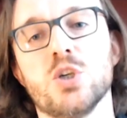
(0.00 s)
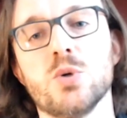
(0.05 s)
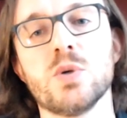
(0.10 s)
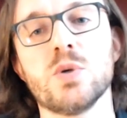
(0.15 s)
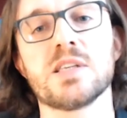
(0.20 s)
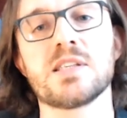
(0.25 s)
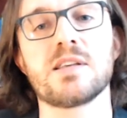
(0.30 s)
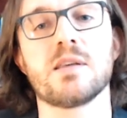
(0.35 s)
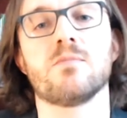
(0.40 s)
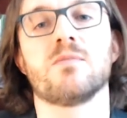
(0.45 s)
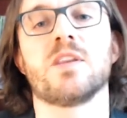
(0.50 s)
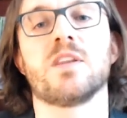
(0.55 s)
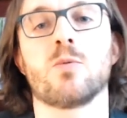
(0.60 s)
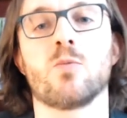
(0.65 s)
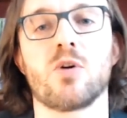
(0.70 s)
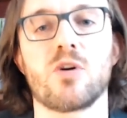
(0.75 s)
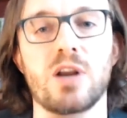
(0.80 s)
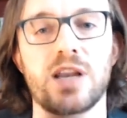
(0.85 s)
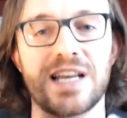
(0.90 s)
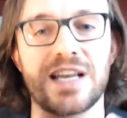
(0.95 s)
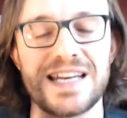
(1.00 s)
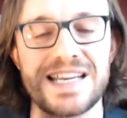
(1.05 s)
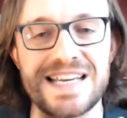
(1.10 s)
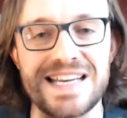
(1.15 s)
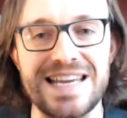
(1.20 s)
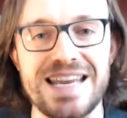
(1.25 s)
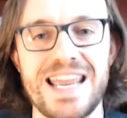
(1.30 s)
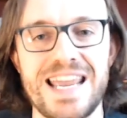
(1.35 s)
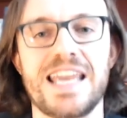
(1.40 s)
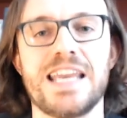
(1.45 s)
doing something where I can
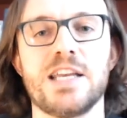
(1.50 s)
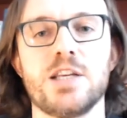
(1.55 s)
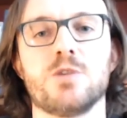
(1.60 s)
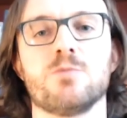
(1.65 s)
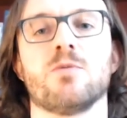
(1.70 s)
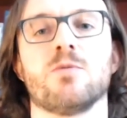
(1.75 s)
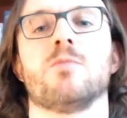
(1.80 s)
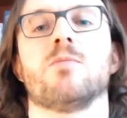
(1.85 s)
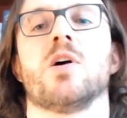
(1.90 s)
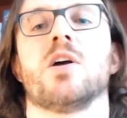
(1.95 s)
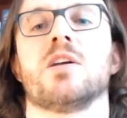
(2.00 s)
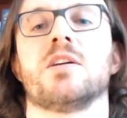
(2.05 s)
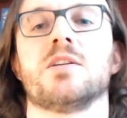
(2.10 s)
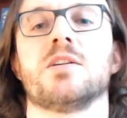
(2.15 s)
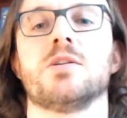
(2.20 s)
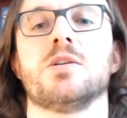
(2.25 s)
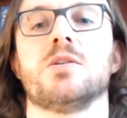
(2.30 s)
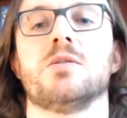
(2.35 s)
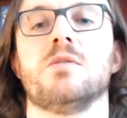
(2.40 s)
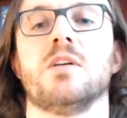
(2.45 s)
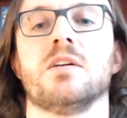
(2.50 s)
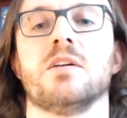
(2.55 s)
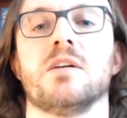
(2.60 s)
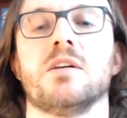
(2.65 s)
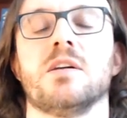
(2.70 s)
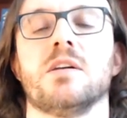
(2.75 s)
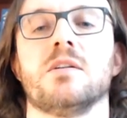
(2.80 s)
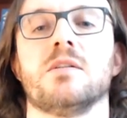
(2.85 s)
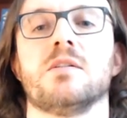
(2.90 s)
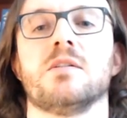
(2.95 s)
engage my mind
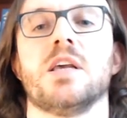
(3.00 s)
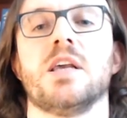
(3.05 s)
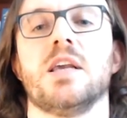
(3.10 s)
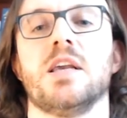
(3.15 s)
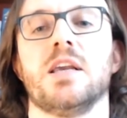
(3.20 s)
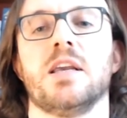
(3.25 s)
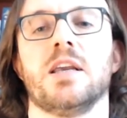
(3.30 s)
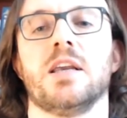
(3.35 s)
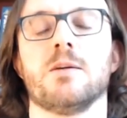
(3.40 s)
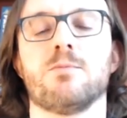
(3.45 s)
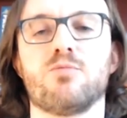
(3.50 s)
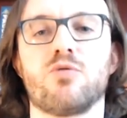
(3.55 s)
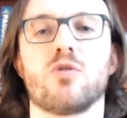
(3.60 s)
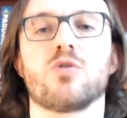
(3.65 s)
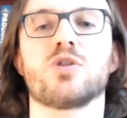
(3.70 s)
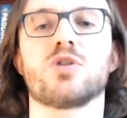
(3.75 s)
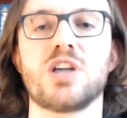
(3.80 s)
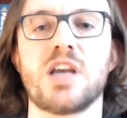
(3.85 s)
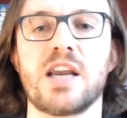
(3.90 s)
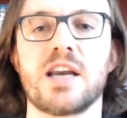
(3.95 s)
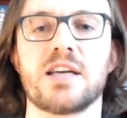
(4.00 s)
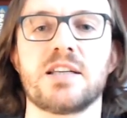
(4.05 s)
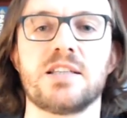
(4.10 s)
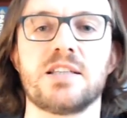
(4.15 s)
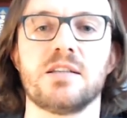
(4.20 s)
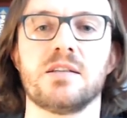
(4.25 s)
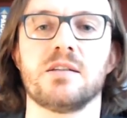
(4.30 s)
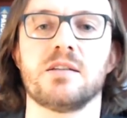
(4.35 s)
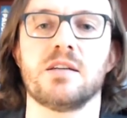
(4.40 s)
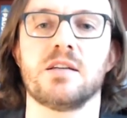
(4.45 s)
in a project,
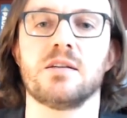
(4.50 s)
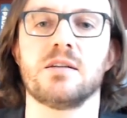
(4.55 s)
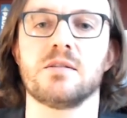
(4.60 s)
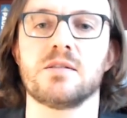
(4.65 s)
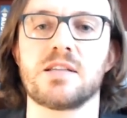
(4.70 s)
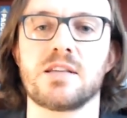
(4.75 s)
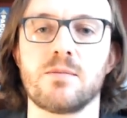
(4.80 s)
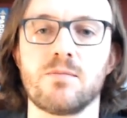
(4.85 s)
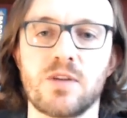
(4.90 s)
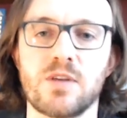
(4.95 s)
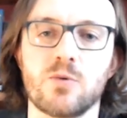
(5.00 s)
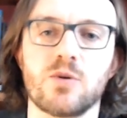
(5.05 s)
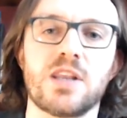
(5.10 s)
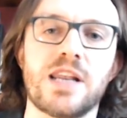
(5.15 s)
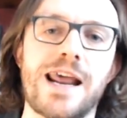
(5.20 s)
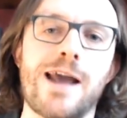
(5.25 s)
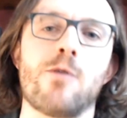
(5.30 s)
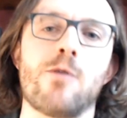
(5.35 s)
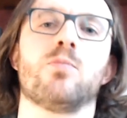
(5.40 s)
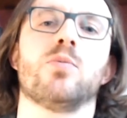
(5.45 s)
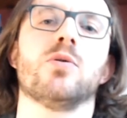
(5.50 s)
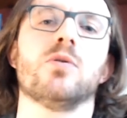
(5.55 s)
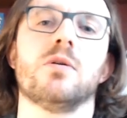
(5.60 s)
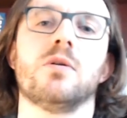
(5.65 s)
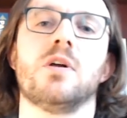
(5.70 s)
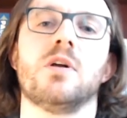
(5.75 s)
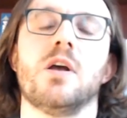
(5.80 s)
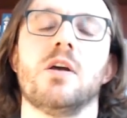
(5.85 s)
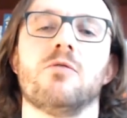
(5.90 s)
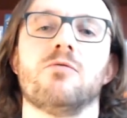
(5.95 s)
in something with an output,
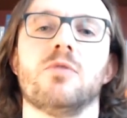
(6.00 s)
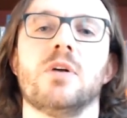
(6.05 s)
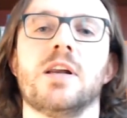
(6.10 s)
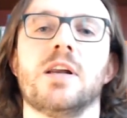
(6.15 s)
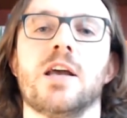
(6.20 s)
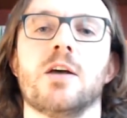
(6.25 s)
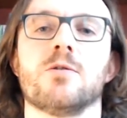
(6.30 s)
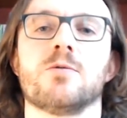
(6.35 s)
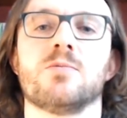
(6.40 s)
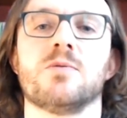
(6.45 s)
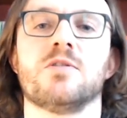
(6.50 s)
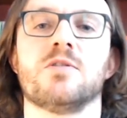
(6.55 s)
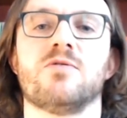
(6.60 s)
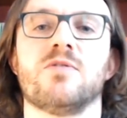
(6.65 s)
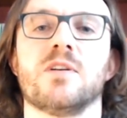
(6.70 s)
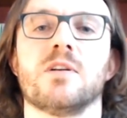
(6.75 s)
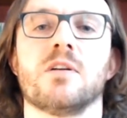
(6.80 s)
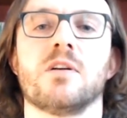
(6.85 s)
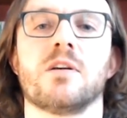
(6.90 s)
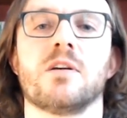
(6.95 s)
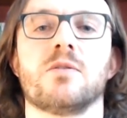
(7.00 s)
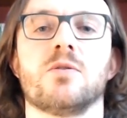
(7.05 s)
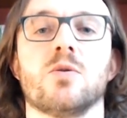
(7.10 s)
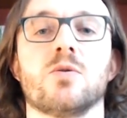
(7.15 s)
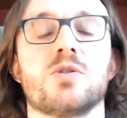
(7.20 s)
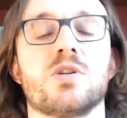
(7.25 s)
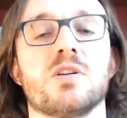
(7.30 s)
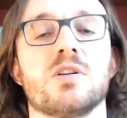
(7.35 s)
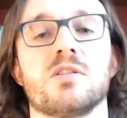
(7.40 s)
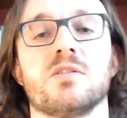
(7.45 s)
really helps me to feel like
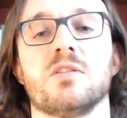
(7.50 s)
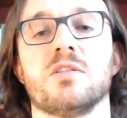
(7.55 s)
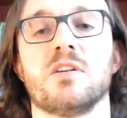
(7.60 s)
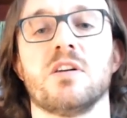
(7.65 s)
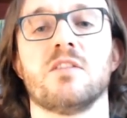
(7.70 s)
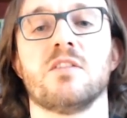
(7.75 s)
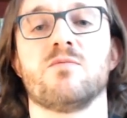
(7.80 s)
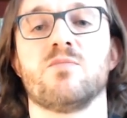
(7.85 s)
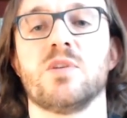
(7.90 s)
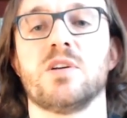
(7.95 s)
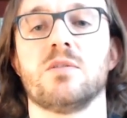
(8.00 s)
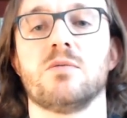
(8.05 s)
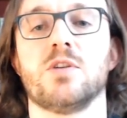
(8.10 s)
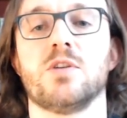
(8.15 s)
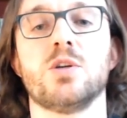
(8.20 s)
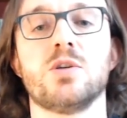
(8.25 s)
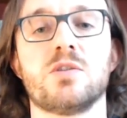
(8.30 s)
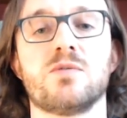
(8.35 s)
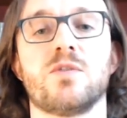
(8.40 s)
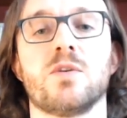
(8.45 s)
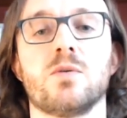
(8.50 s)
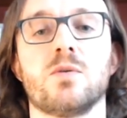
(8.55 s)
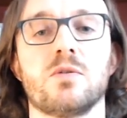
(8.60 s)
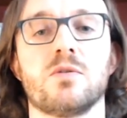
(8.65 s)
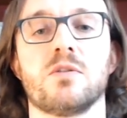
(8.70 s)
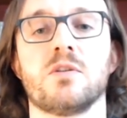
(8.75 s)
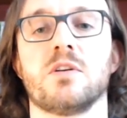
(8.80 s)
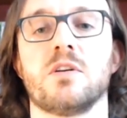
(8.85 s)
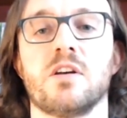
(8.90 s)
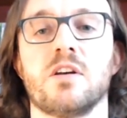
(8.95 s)
not just that I've been useful
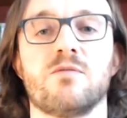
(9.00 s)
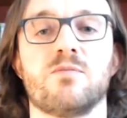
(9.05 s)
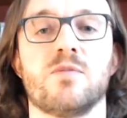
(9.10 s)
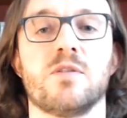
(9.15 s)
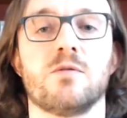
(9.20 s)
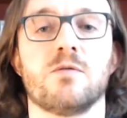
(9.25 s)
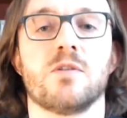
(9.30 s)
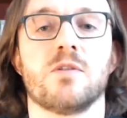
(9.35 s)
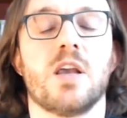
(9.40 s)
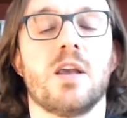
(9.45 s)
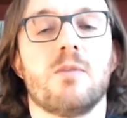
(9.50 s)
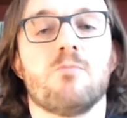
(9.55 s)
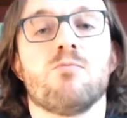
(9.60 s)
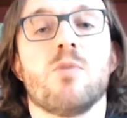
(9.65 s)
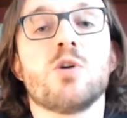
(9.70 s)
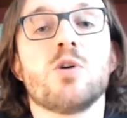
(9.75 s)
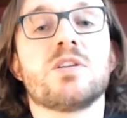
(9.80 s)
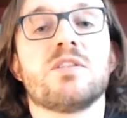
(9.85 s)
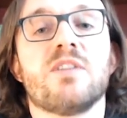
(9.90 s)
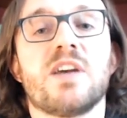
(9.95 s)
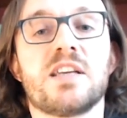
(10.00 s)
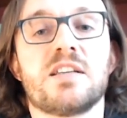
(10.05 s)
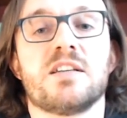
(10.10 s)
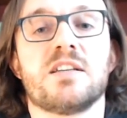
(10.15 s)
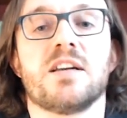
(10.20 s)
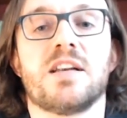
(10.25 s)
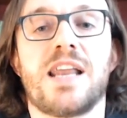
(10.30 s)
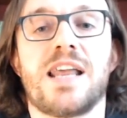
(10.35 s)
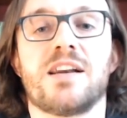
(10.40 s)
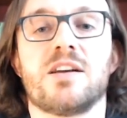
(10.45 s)
or that I've been
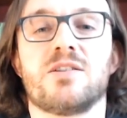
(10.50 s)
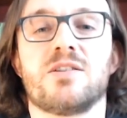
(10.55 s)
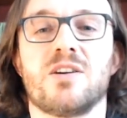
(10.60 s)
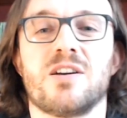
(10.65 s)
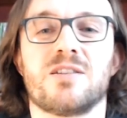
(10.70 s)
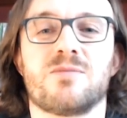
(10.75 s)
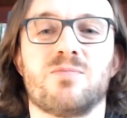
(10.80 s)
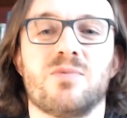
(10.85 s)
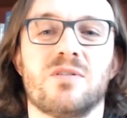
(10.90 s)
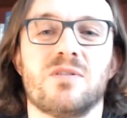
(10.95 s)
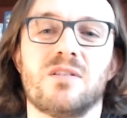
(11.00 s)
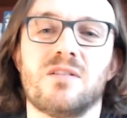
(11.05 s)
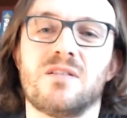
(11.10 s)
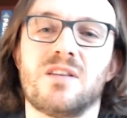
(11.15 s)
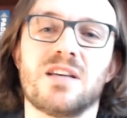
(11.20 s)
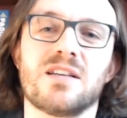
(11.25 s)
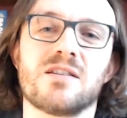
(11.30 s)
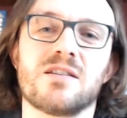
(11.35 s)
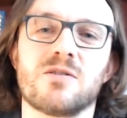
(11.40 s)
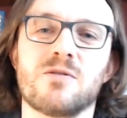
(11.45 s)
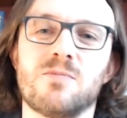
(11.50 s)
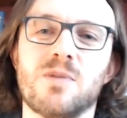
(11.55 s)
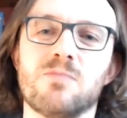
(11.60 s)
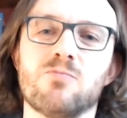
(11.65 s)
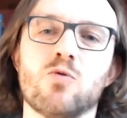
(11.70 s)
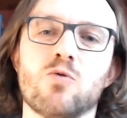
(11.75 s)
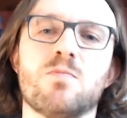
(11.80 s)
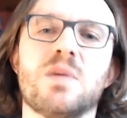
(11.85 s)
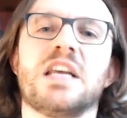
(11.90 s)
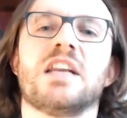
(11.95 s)
motivated and energized, but that things are a bit
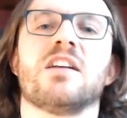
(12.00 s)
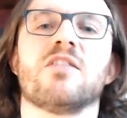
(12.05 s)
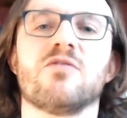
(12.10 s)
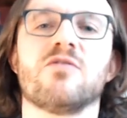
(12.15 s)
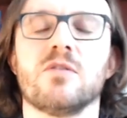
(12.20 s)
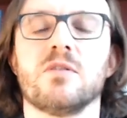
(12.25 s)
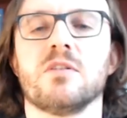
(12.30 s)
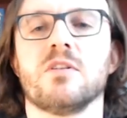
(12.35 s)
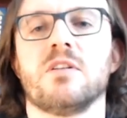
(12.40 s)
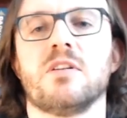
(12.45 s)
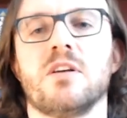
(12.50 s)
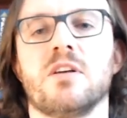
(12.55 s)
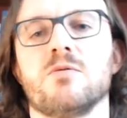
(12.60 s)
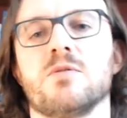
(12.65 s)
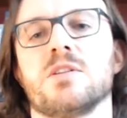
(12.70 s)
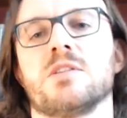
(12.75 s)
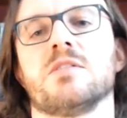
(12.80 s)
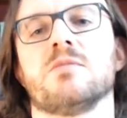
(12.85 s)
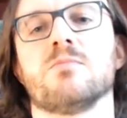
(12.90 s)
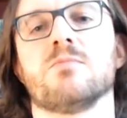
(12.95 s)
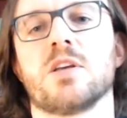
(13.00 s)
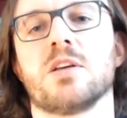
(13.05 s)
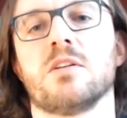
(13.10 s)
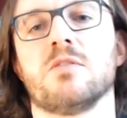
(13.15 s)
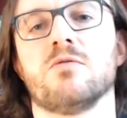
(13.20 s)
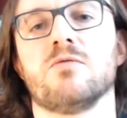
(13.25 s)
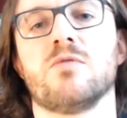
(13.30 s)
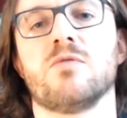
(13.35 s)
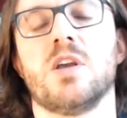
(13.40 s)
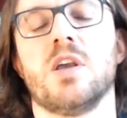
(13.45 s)
more meaningful, that there is some
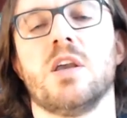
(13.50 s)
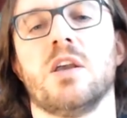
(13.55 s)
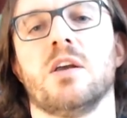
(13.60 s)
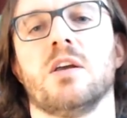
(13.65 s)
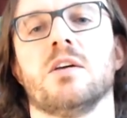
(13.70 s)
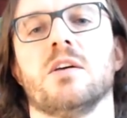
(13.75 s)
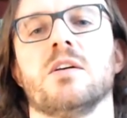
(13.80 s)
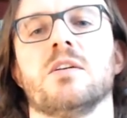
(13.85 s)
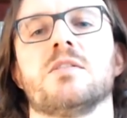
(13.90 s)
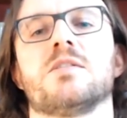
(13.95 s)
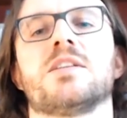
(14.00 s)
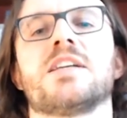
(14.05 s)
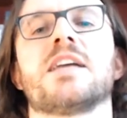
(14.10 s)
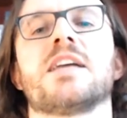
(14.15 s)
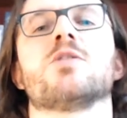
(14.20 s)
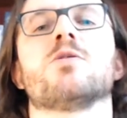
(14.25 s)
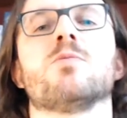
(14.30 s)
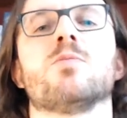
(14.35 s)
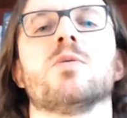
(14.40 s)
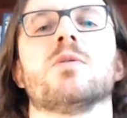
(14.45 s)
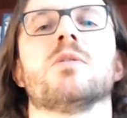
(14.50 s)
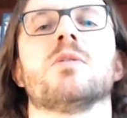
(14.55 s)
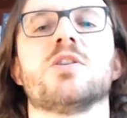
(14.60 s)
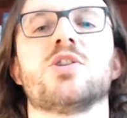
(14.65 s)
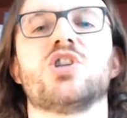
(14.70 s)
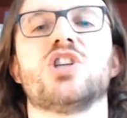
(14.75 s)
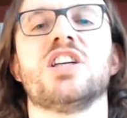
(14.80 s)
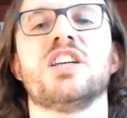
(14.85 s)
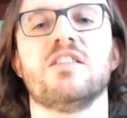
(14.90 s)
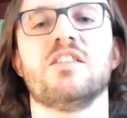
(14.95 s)
kind of tangible
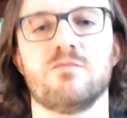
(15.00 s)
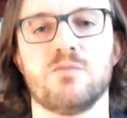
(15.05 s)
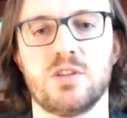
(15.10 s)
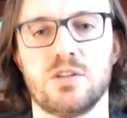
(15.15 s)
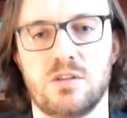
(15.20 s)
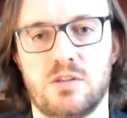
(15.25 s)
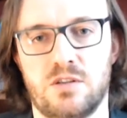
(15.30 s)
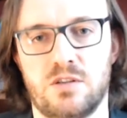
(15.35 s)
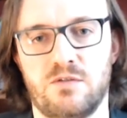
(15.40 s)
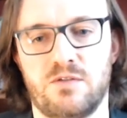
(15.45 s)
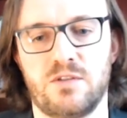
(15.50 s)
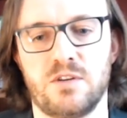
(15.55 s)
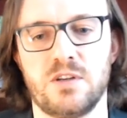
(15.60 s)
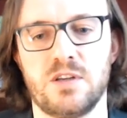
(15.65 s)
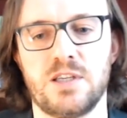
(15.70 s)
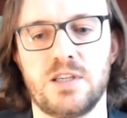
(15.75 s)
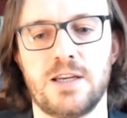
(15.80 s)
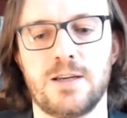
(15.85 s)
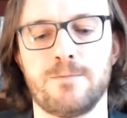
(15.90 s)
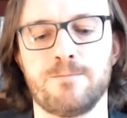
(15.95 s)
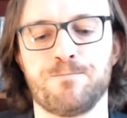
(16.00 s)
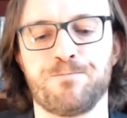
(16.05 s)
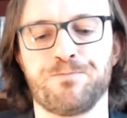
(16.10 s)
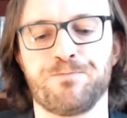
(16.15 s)
achievement for the day.